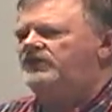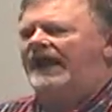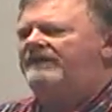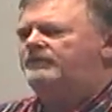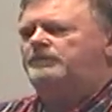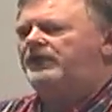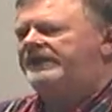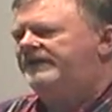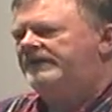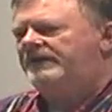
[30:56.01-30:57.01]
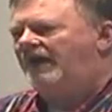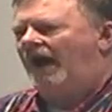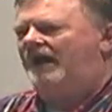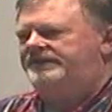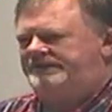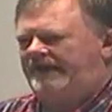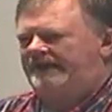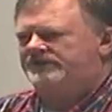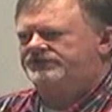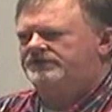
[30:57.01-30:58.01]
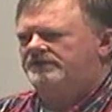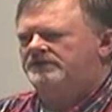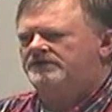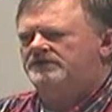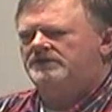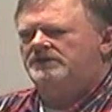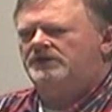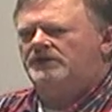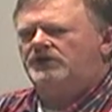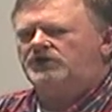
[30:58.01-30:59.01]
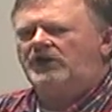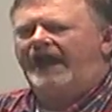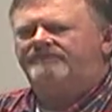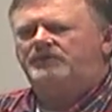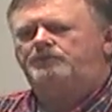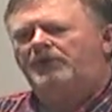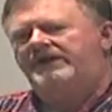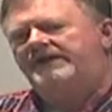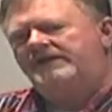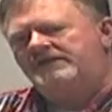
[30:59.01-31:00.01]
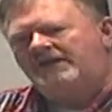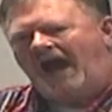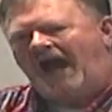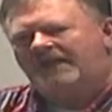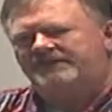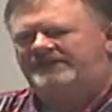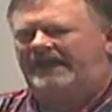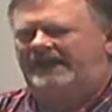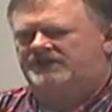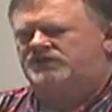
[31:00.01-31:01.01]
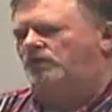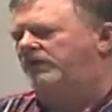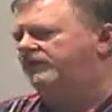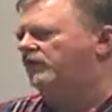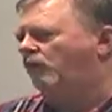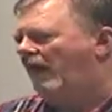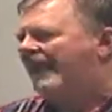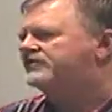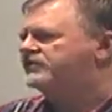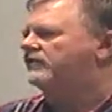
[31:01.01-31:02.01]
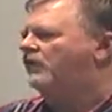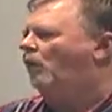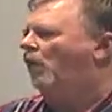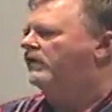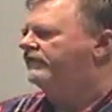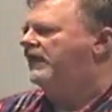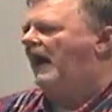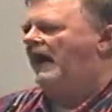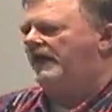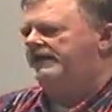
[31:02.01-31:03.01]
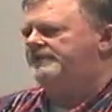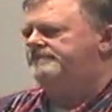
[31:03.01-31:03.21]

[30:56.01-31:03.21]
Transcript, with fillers: You have to put it in context. You have to put it in context with the rest of the Word of God.